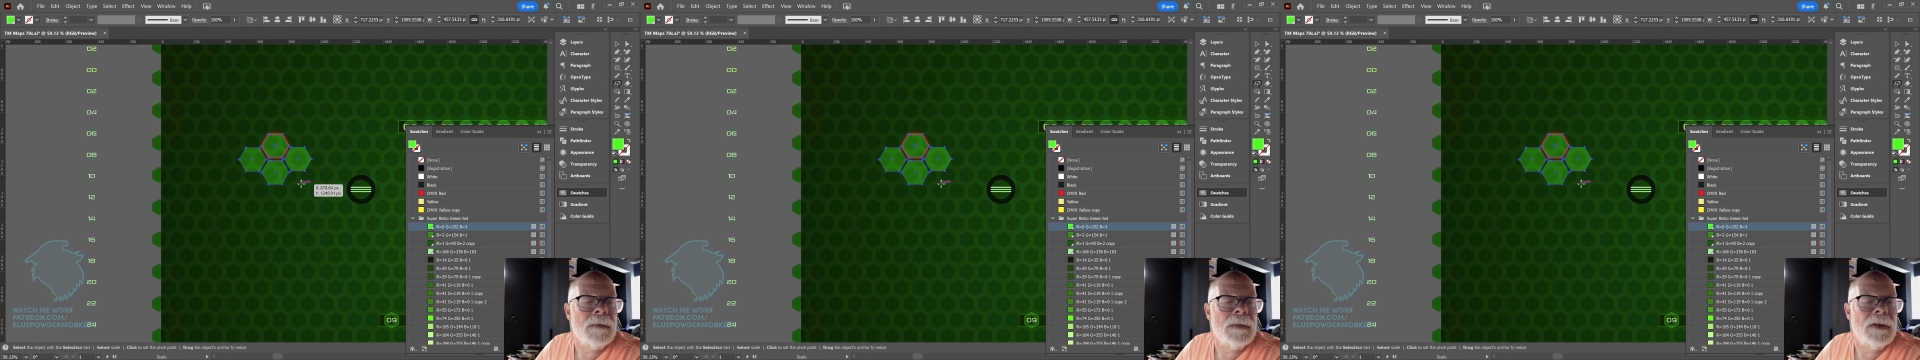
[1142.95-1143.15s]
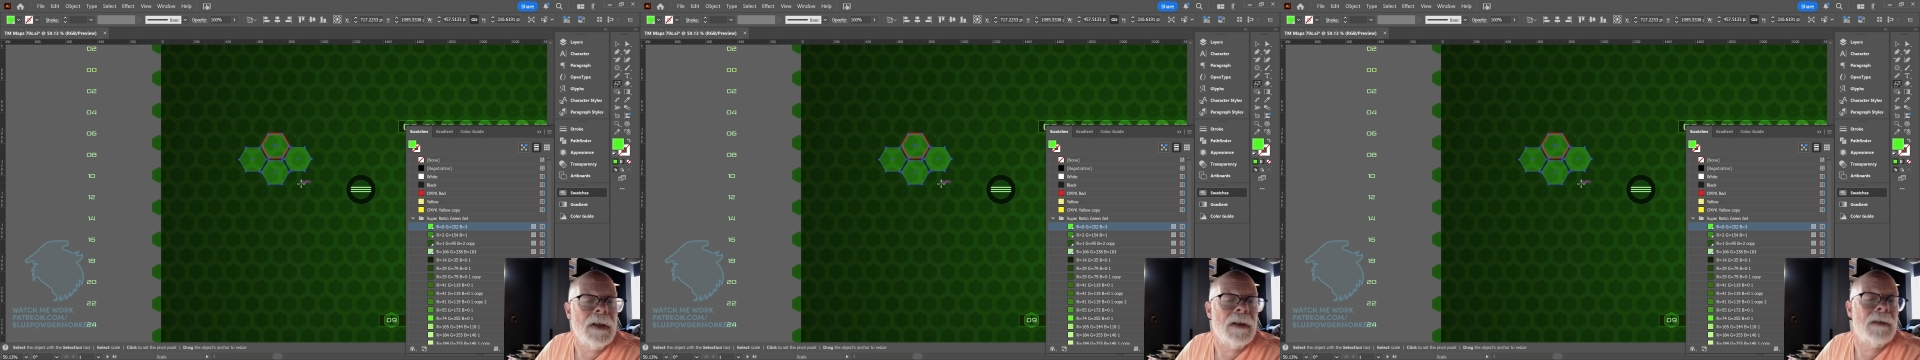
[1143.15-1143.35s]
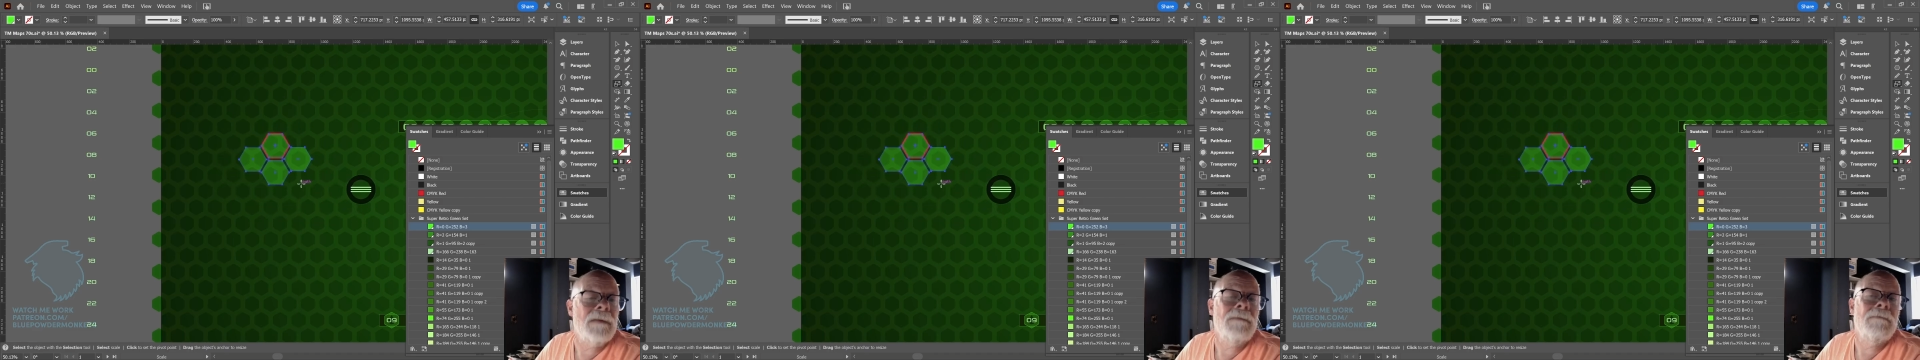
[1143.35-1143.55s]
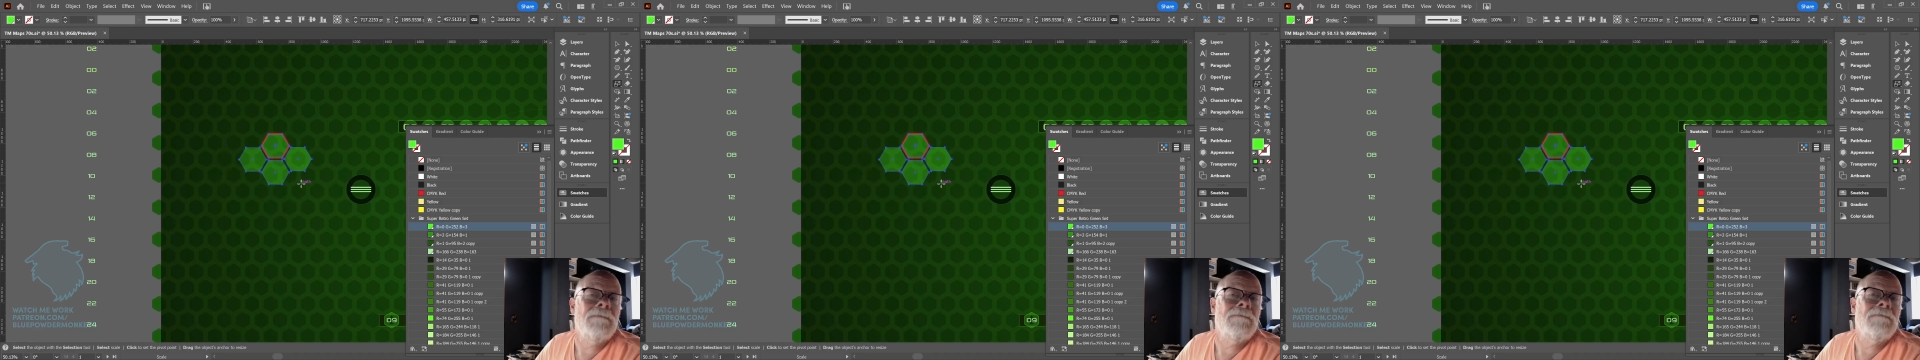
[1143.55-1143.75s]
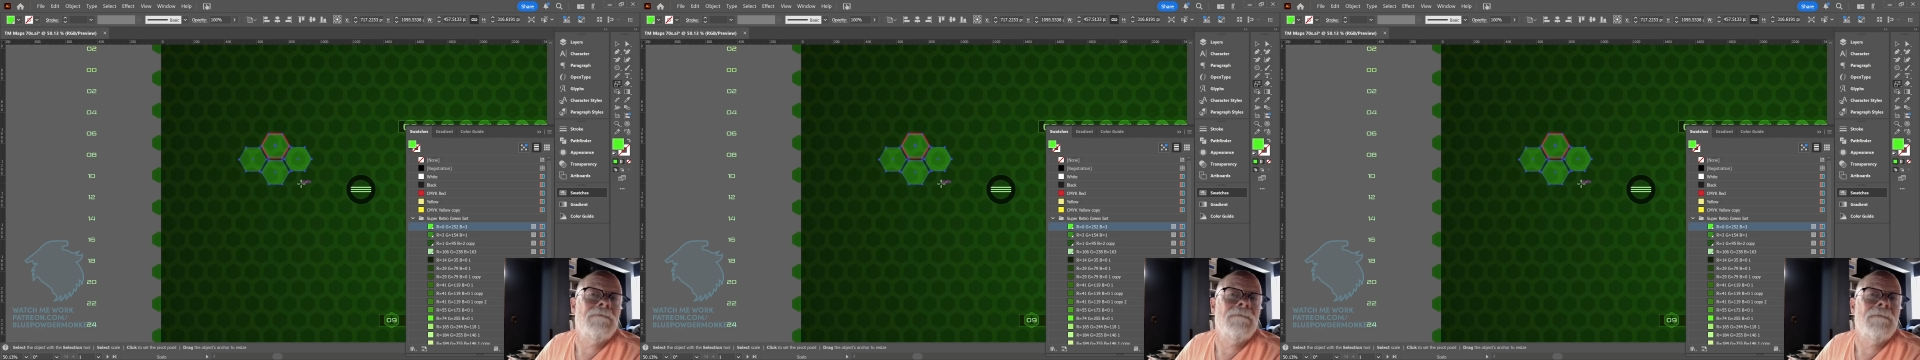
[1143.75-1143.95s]
So
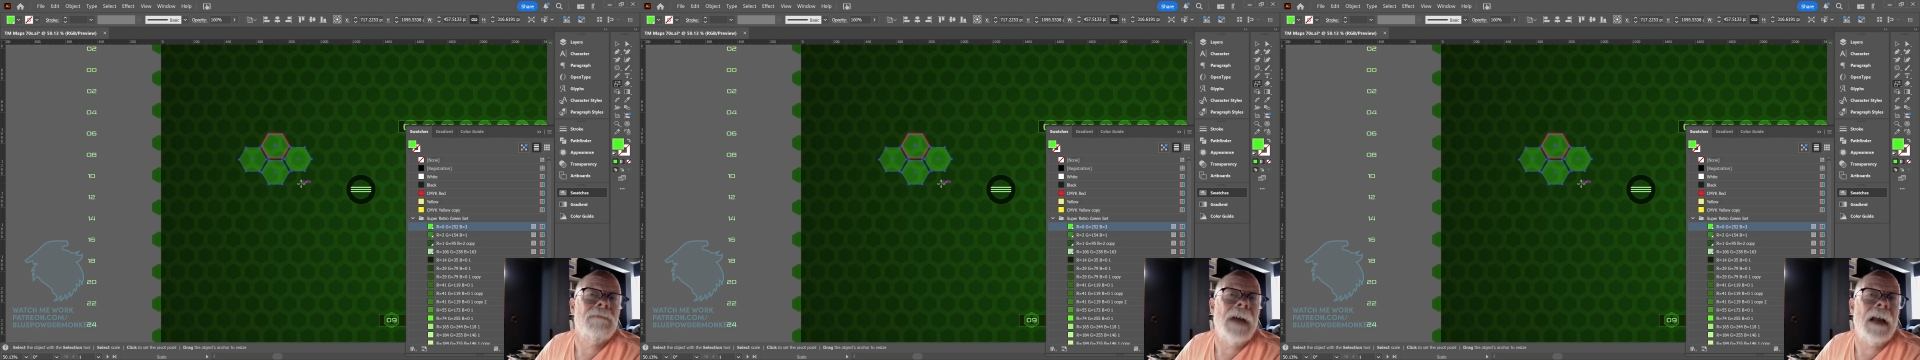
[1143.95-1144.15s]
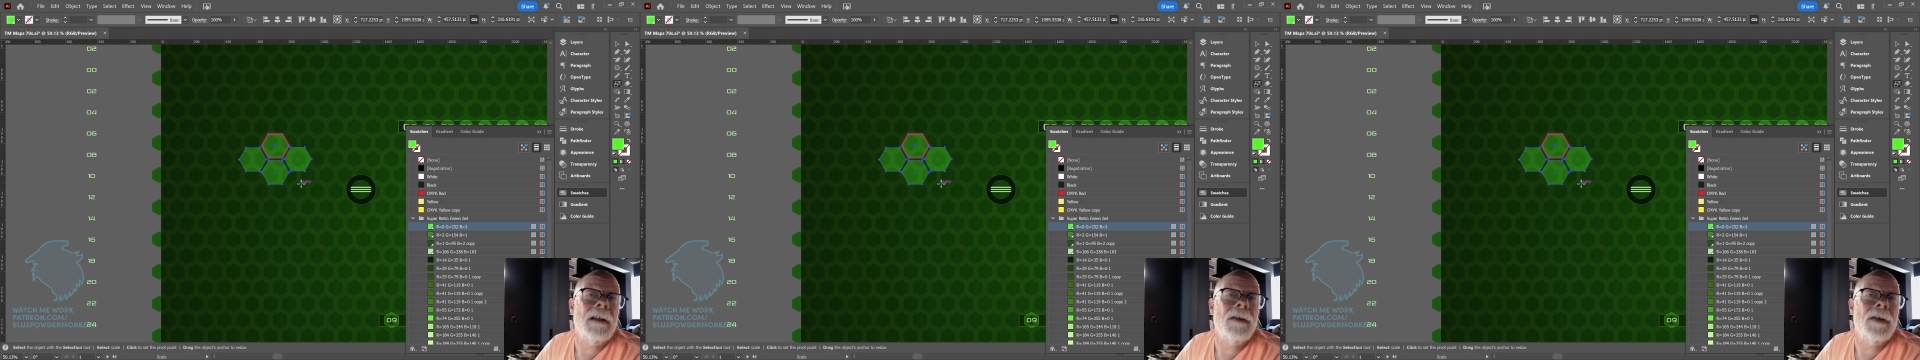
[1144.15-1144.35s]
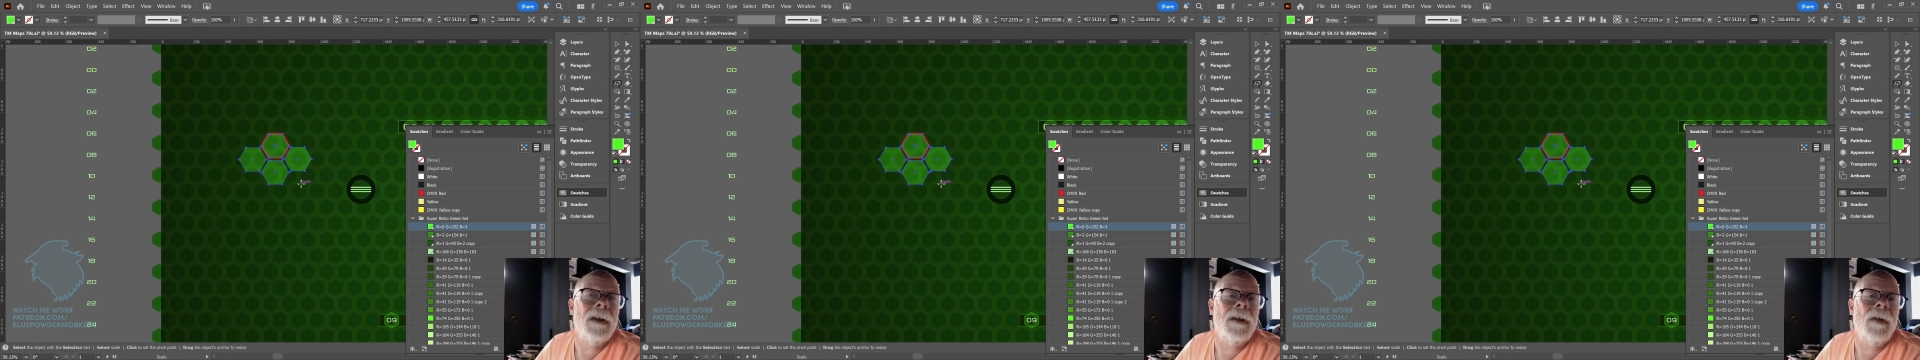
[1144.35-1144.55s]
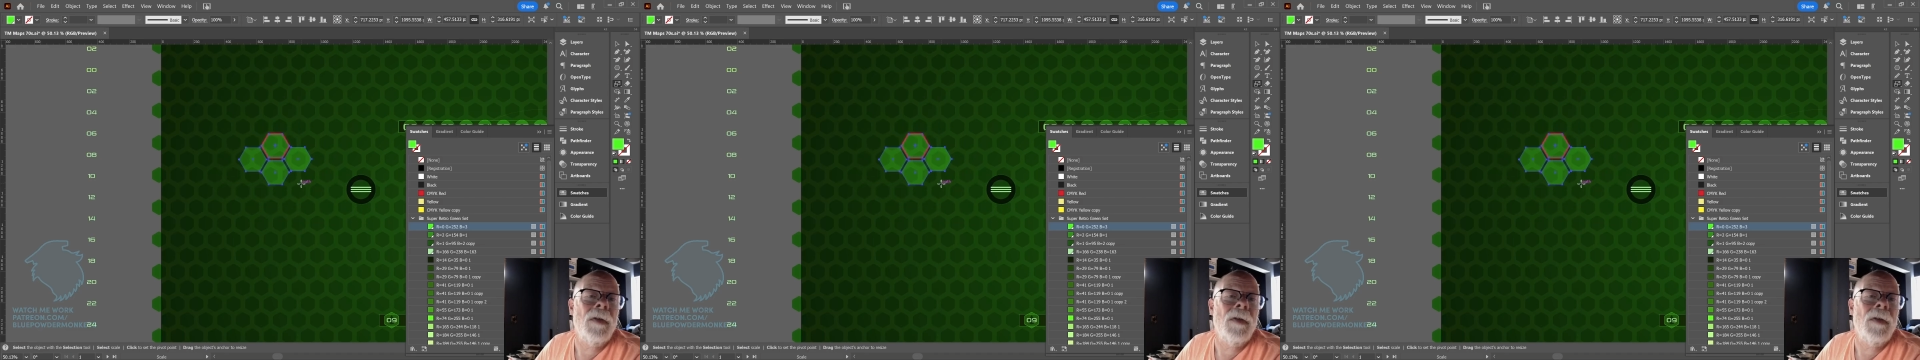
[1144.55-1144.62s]
I learned a new